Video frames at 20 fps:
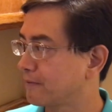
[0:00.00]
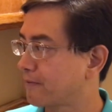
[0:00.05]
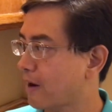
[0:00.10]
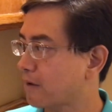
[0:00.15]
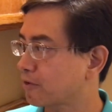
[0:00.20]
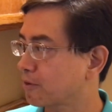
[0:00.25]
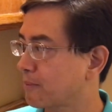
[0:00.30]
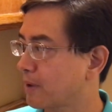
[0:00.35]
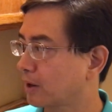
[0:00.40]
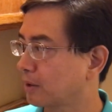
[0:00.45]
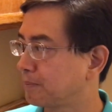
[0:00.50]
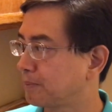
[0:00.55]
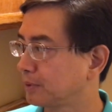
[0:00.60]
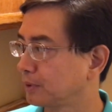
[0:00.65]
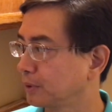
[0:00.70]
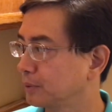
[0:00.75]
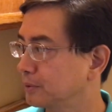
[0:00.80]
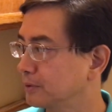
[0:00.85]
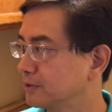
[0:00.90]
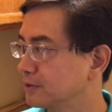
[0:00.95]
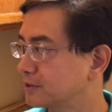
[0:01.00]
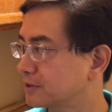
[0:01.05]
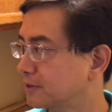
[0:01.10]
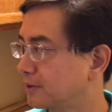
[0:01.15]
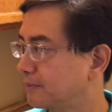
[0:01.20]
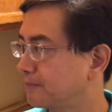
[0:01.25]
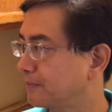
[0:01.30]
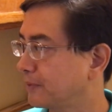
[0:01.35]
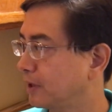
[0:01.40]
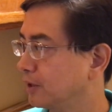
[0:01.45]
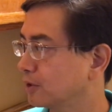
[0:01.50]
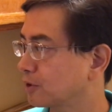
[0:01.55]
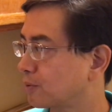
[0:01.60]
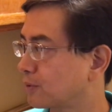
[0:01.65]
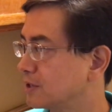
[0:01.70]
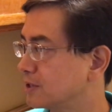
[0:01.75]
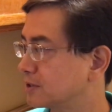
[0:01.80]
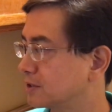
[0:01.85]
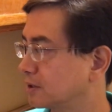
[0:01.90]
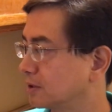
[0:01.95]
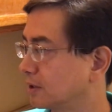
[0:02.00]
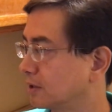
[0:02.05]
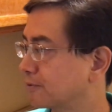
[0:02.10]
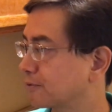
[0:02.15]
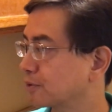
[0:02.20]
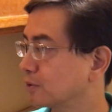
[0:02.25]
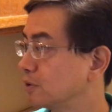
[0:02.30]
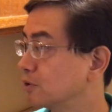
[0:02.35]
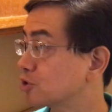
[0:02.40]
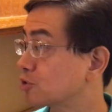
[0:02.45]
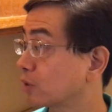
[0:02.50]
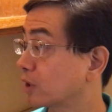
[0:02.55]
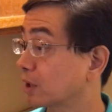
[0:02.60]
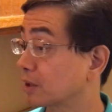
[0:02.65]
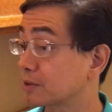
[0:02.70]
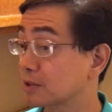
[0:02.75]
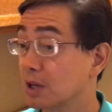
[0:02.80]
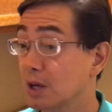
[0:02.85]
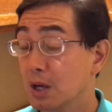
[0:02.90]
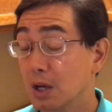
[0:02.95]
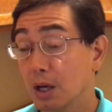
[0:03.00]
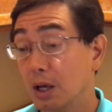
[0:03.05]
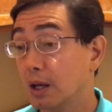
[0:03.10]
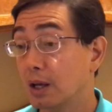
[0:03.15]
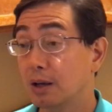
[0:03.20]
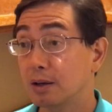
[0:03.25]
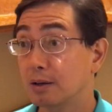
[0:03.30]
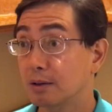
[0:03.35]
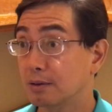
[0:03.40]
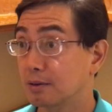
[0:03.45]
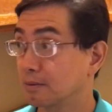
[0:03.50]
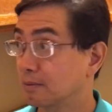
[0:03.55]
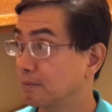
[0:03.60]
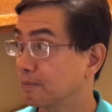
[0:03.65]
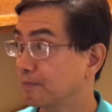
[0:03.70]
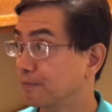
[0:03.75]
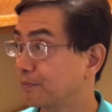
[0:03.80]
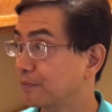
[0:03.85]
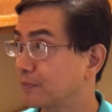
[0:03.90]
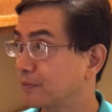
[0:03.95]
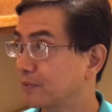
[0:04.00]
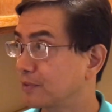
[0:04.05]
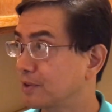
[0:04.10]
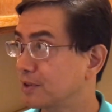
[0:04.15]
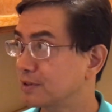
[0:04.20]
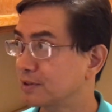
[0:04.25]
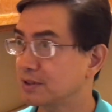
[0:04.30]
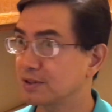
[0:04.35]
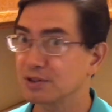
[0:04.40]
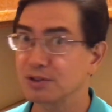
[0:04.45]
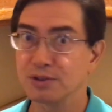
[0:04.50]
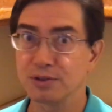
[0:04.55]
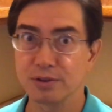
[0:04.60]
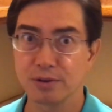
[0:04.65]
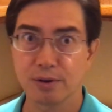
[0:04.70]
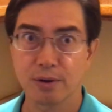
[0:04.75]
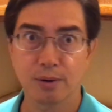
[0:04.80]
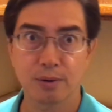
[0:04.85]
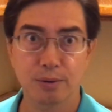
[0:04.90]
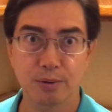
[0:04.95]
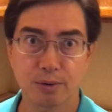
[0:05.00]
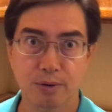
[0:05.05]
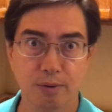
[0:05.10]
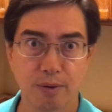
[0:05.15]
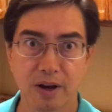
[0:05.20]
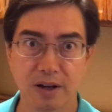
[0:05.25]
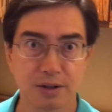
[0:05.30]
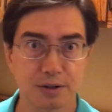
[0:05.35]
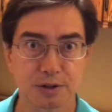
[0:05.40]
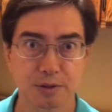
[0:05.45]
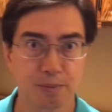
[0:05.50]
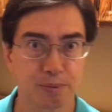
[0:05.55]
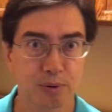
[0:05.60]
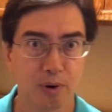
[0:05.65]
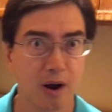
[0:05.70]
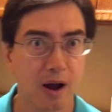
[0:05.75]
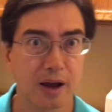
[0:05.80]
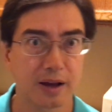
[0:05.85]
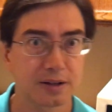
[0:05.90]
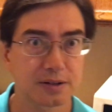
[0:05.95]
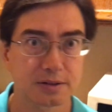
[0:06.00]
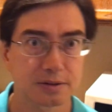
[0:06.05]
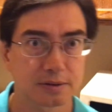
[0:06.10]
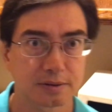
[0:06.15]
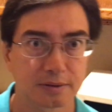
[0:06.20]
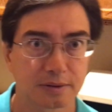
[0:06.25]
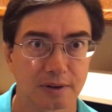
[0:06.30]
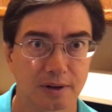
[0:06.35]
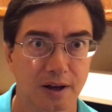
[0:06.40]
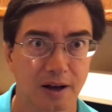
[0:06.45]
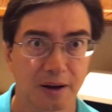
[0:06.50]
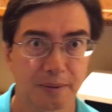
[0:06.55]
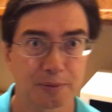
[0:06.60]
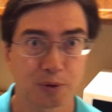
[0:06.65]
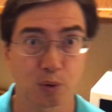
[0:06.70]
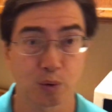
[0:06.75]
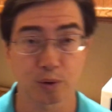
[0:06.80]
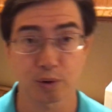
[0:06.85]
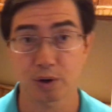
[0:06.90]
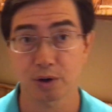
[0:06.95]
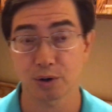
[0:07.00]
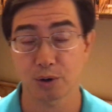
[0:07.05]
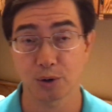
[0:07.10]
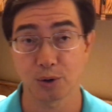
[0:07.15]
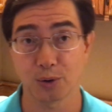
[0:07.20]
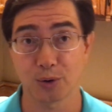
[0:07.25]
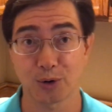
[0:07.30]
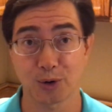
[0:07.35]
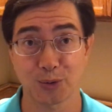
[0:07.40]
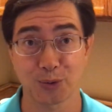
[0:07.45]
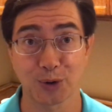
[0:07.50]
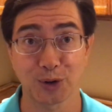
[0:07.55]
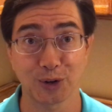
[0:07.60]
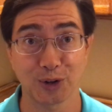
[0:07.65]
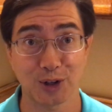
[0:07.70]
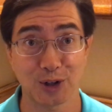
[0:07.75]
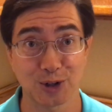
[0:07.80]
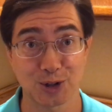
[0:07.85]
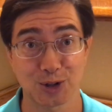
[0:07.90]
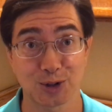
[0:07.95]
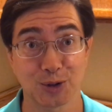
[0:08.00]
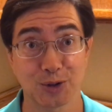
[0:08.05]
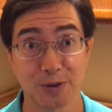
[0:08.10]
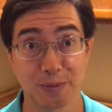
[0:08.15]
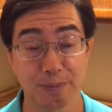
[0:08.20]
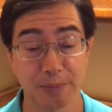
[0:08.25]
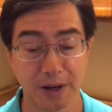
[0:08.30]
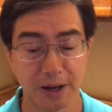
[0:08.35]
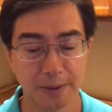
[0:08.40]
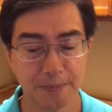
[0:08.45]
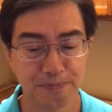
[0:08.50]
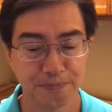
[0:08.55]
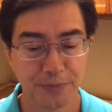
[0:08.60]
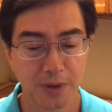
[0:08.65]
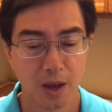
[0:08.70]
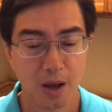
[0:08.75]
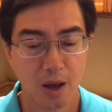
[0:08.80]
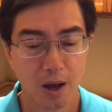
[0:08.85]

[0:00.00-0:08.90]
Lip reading: environmental pollutants increase the need for nutrients. And this is no great surprise, or really it shouldn't be,